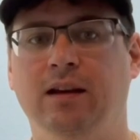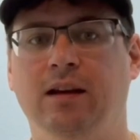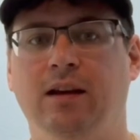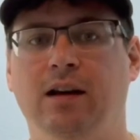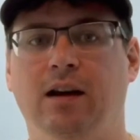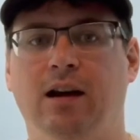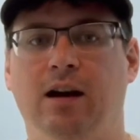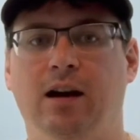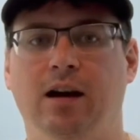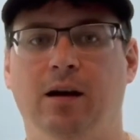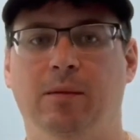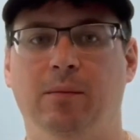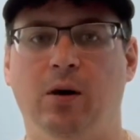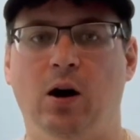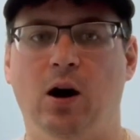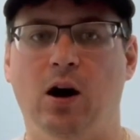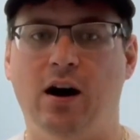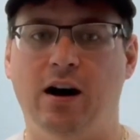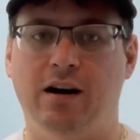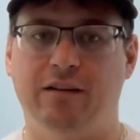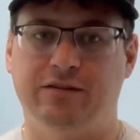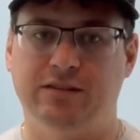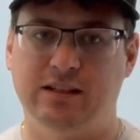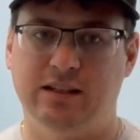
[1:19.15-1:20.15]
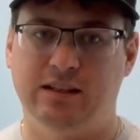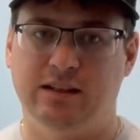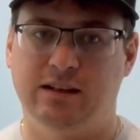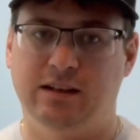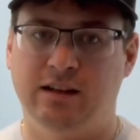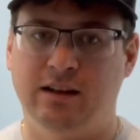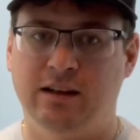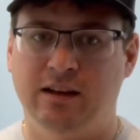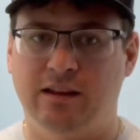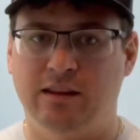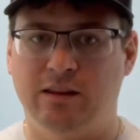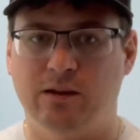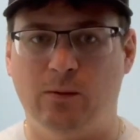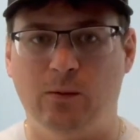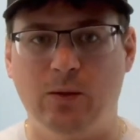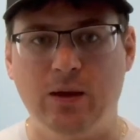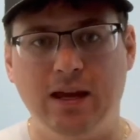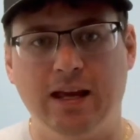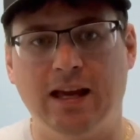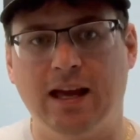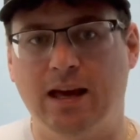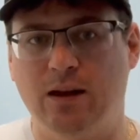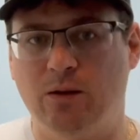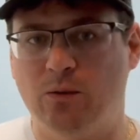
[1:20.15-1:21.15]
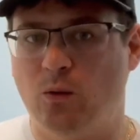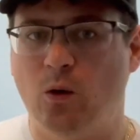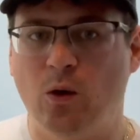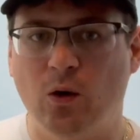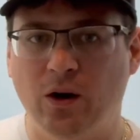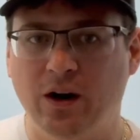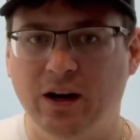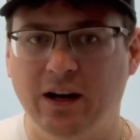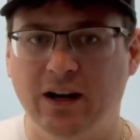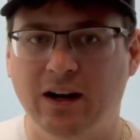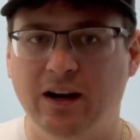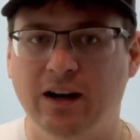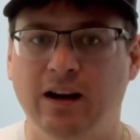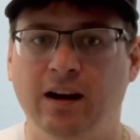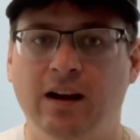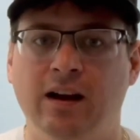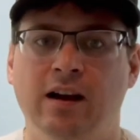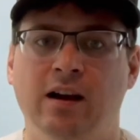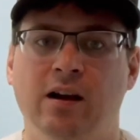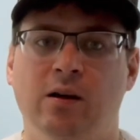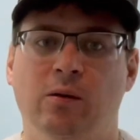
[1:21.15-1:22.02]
Um, often the weekend warrior